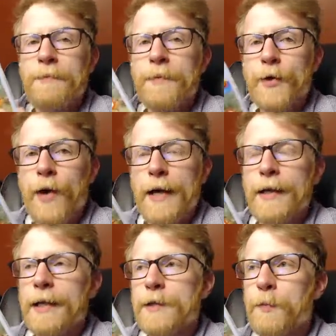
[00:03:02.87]
You're right.
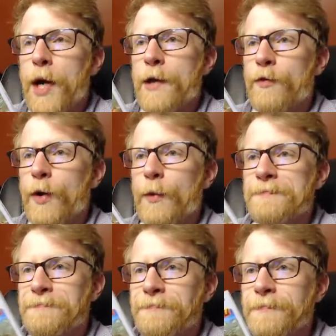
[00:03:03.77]
It's Breakthru.
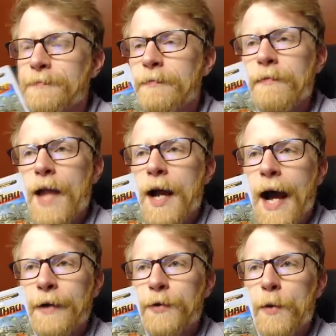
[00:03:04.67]

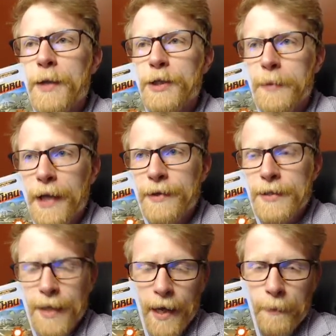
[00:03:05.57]
I don't know much about
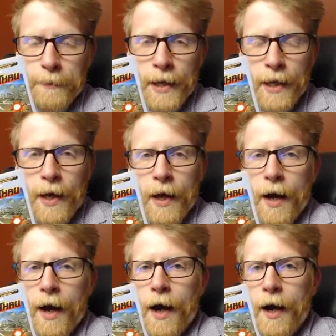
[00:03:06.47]
this game.
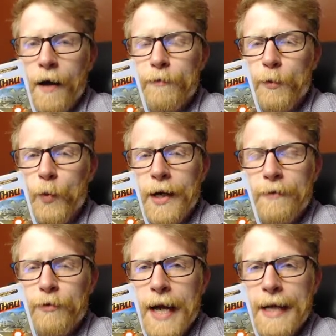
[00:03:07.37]
From what
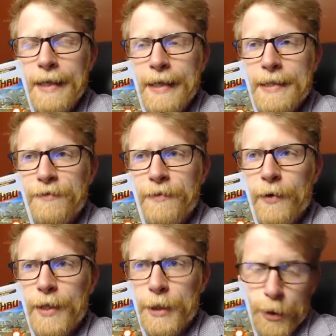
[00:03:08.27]
I've read, it's
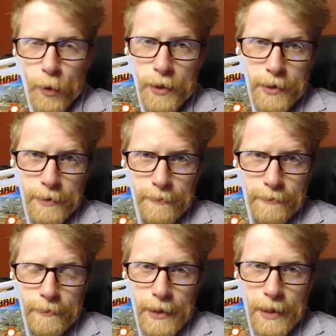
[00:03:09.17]
very short.
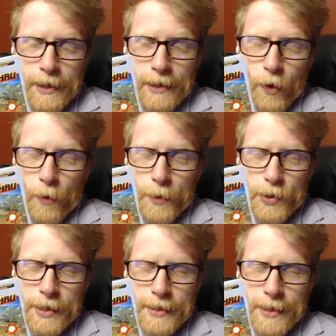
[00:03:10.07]

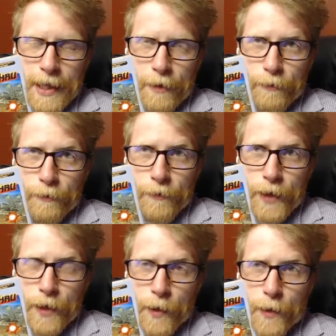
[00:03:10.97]
Almost as if,
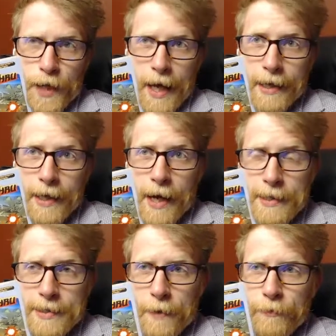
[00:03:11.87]
they had a
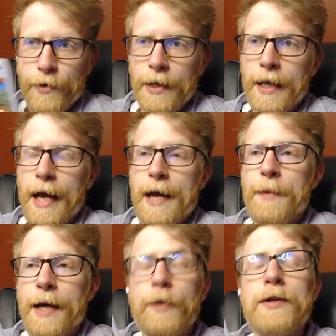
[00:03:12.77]
concept for a game,
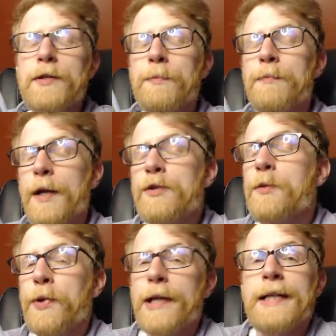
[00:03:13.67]
and it was a
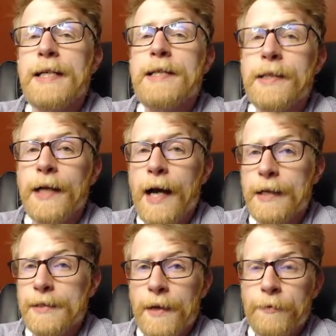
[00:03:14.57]
pretty decent
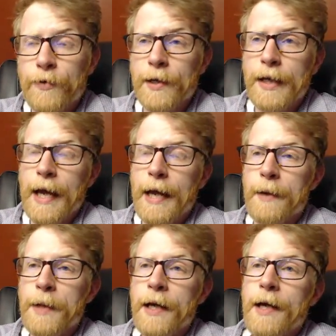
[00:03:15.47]
concept for a
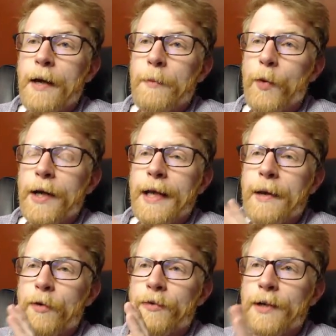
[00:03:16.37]
game. But when it
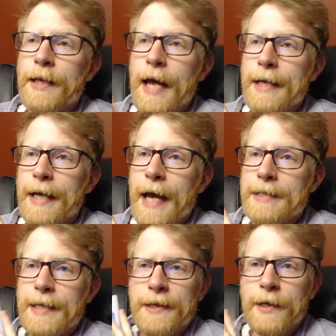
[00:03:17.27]
came over to the
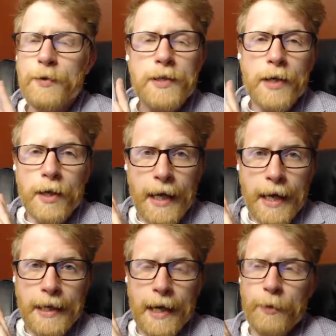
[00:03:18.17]
NES, I think it was an
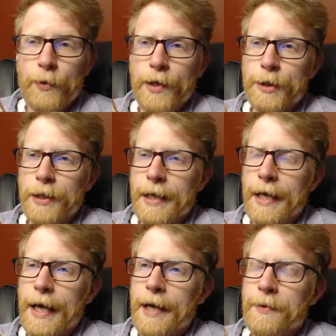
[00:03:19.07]
arcade game
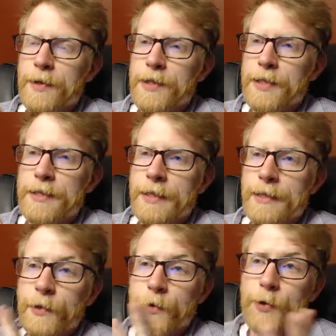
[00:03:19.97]
originally, it was just a
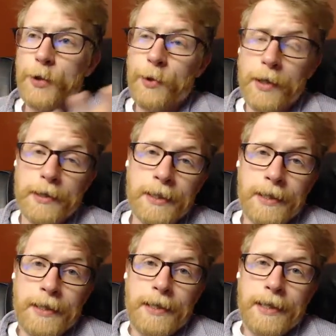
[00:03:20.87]
little too short.
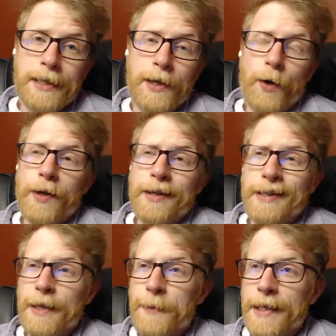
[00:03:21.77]
With
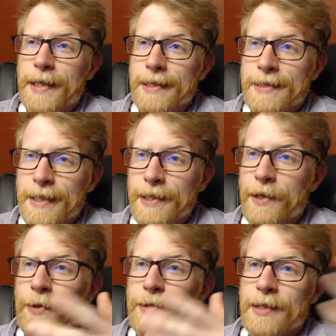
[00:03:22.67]
unlimited
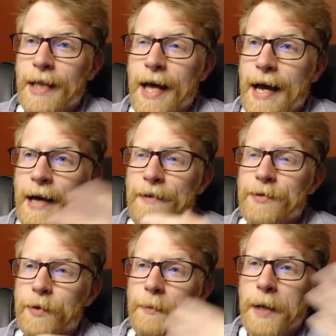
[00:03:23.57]
continues and
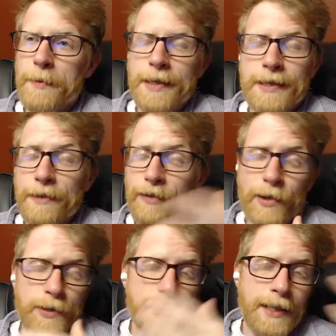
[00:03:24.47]
lives, or maybe the
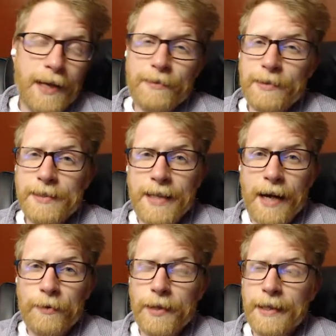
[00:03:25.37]
difficulty level's
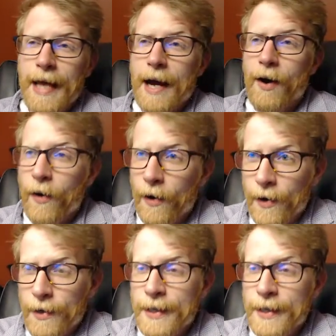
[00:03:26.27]
not really that hard.